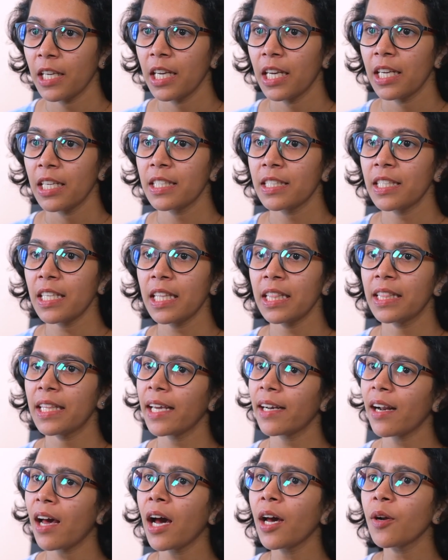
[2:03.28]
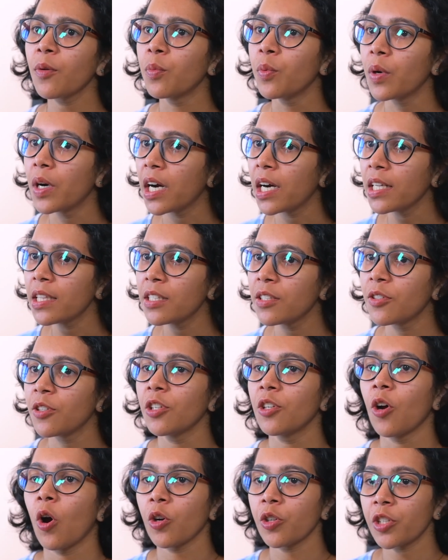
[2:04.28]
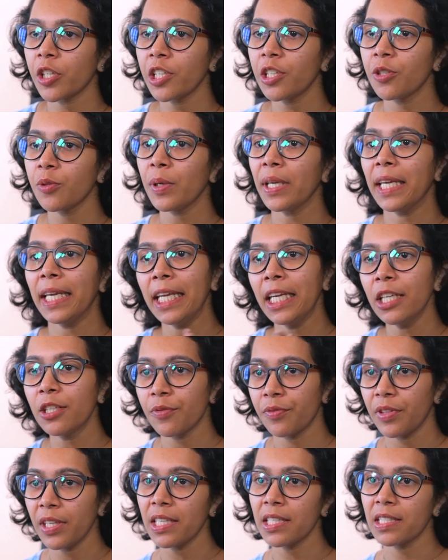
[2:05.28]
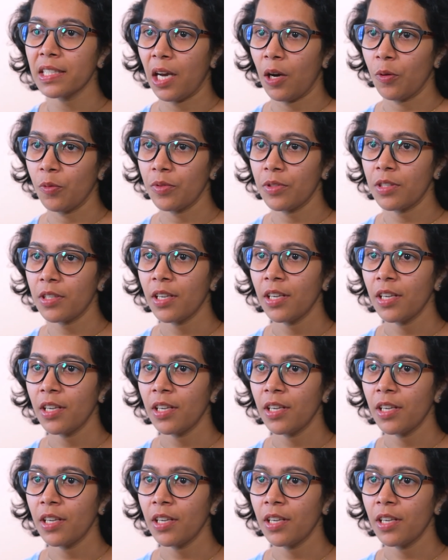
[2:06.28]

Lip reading: See, there are words denoting to each of these sounds.